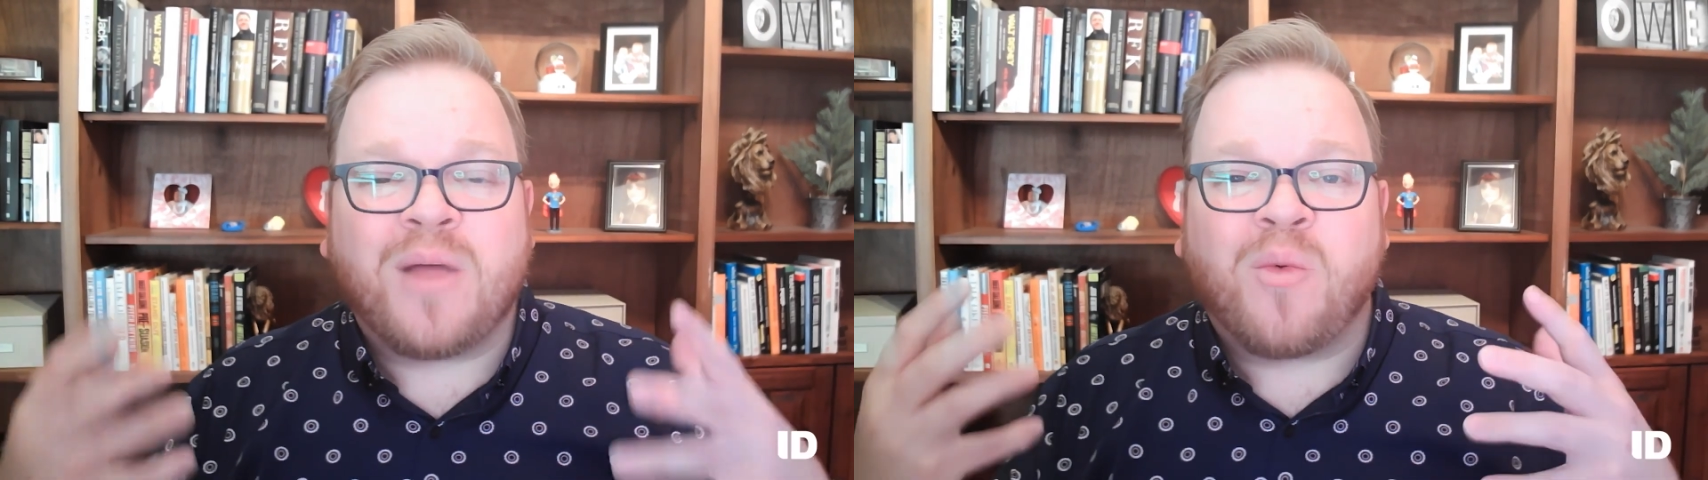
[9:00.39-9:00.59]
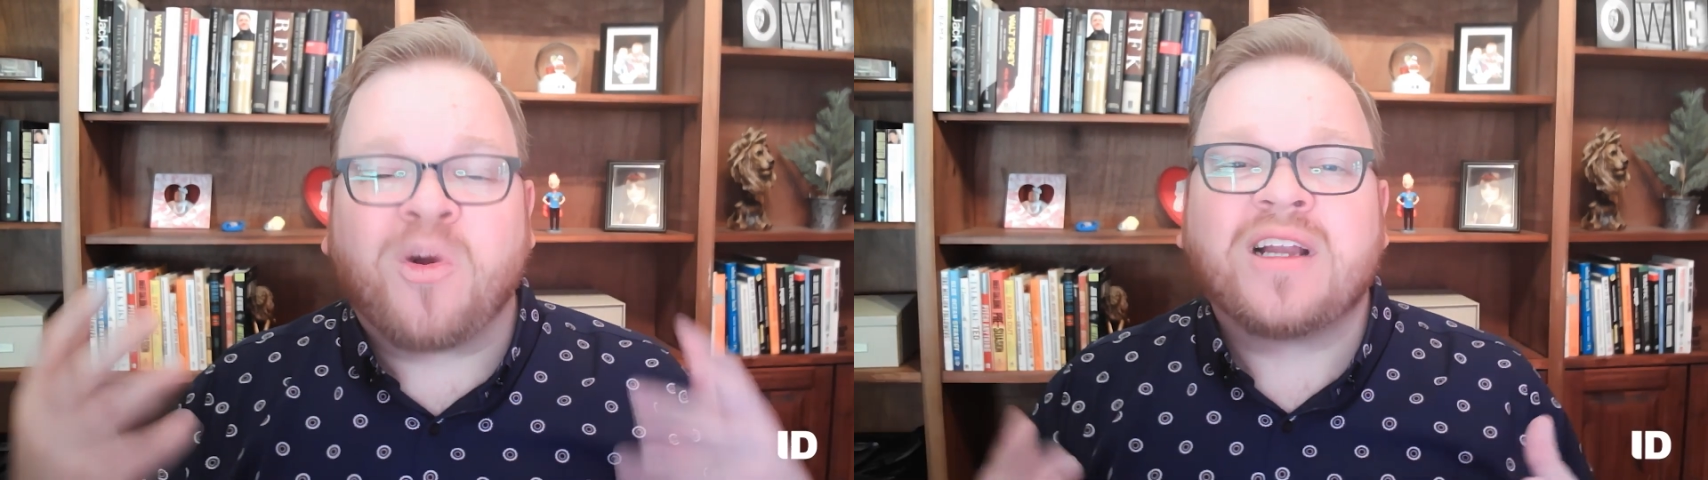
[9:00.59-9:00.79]

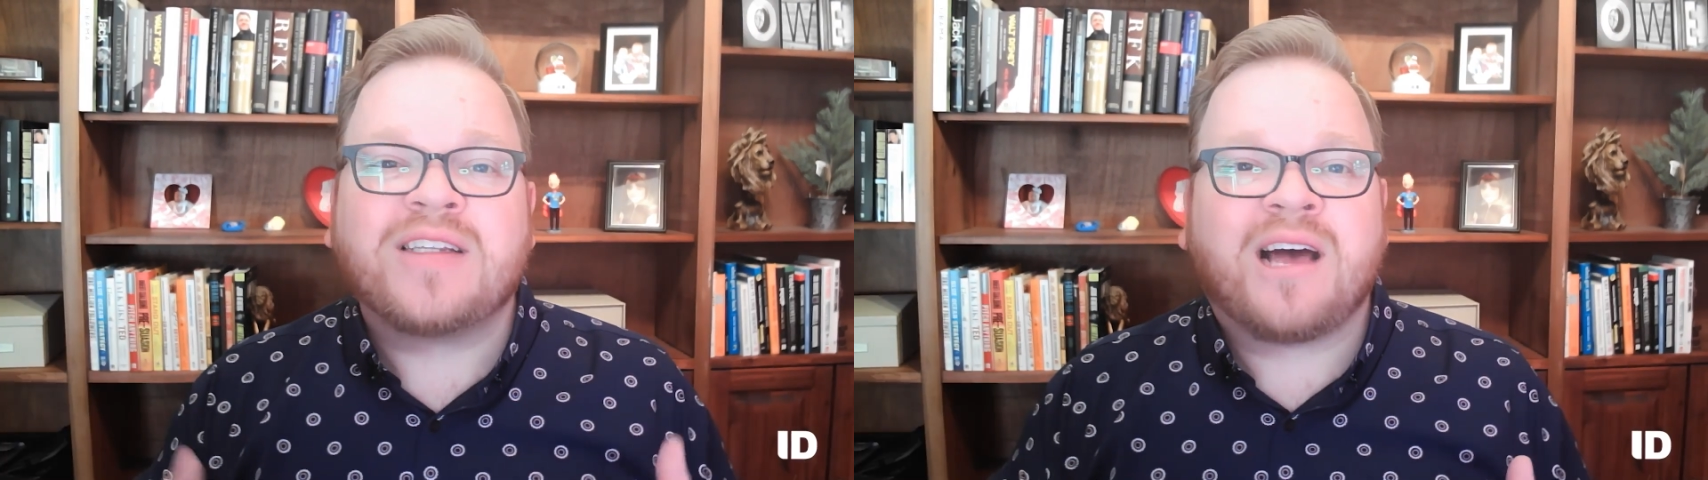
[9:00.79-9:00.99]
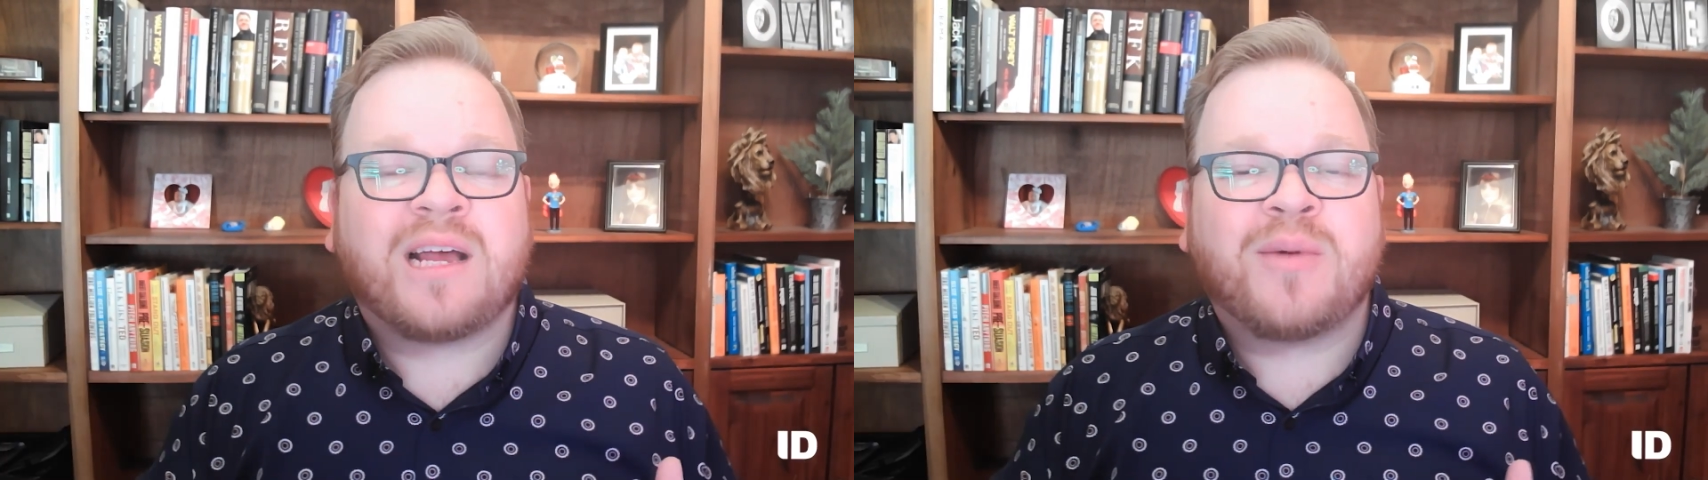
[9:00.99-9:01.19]
And we're going
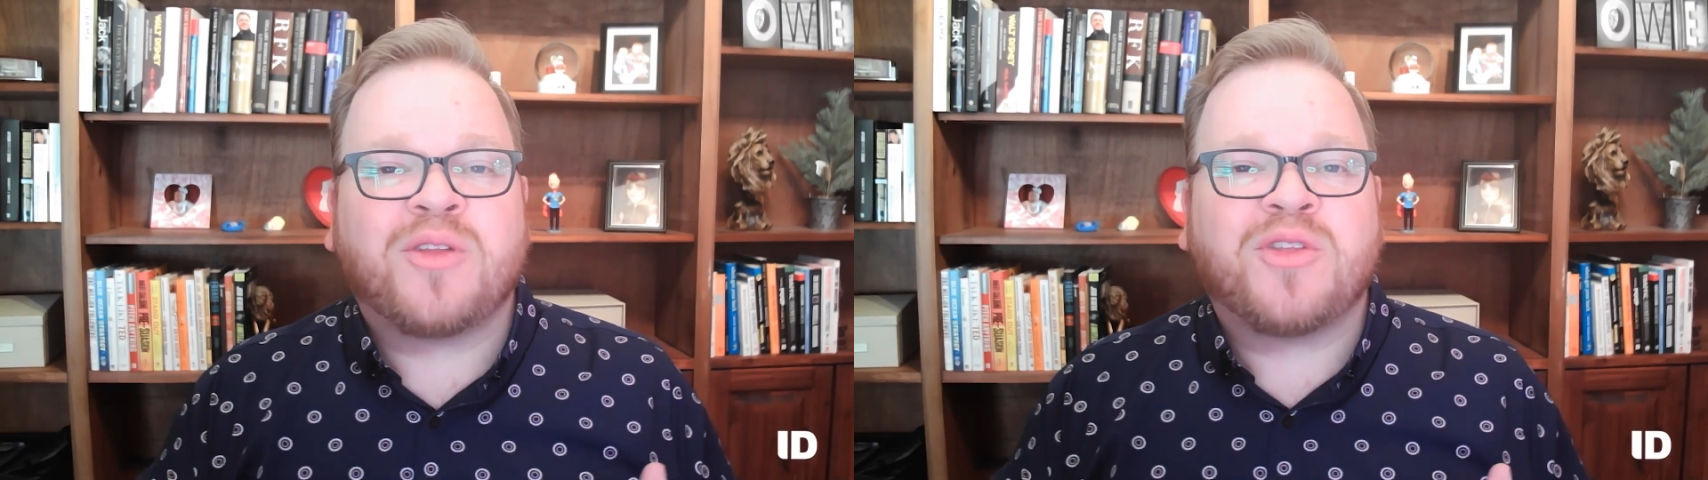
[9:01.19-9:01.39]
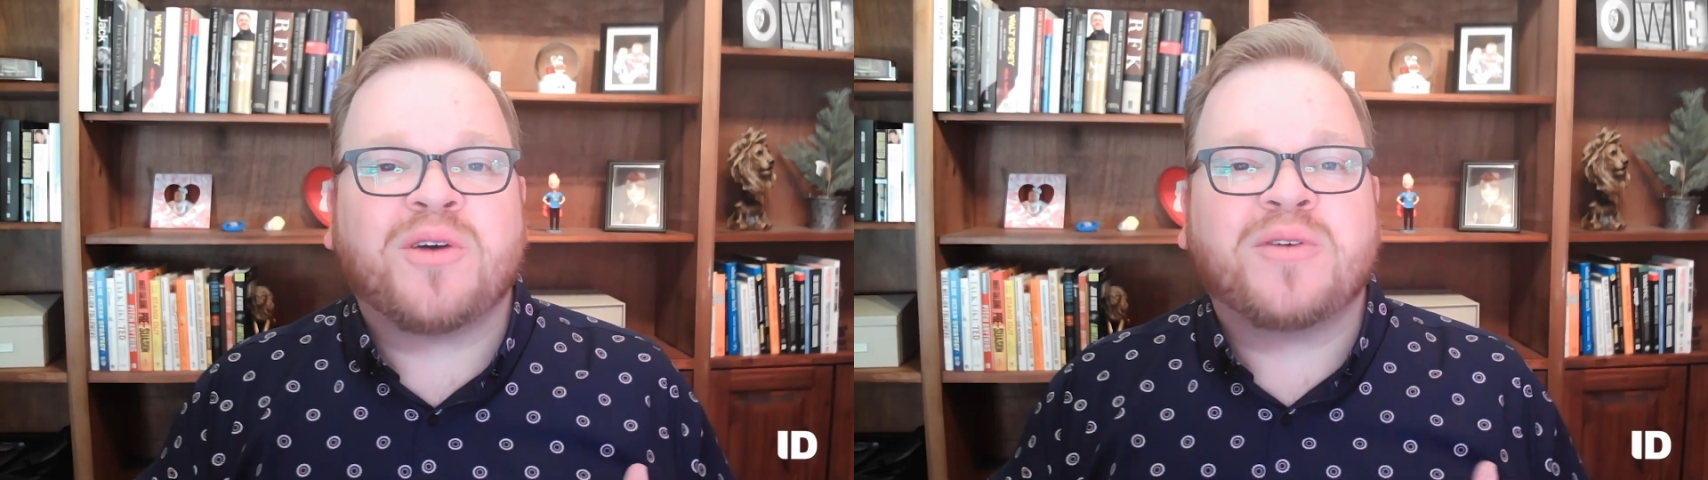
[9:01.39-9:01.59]
to talk
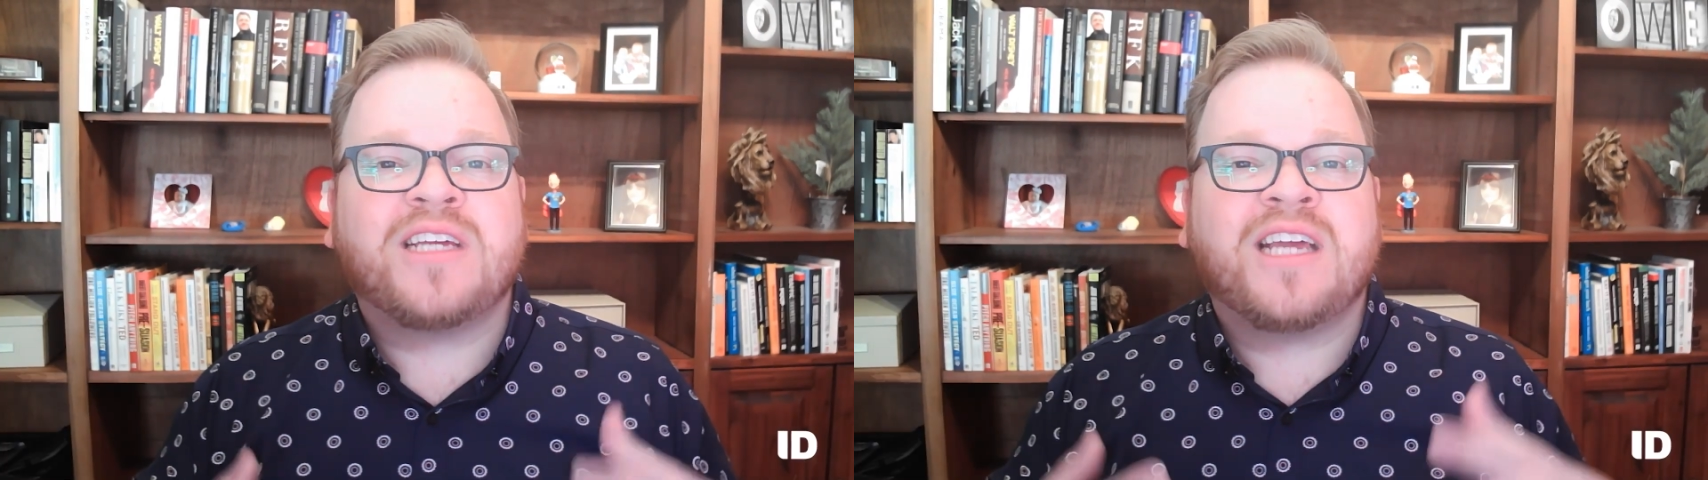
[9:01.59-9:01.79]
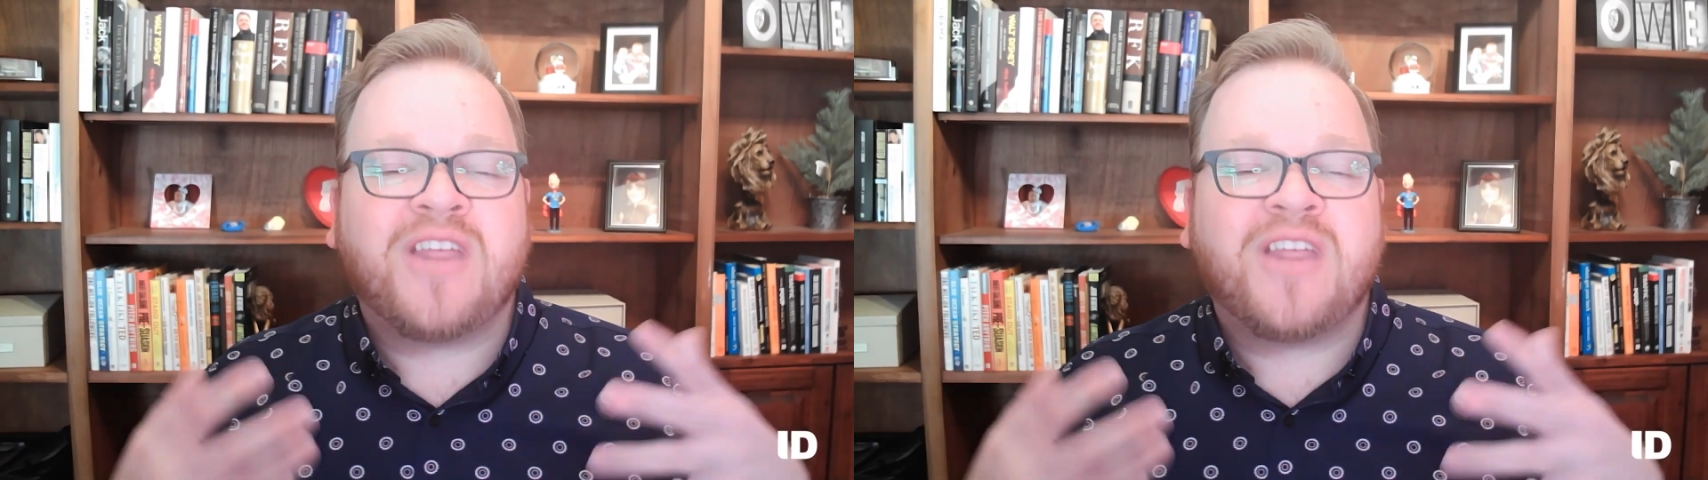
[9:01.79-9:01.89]
about those in the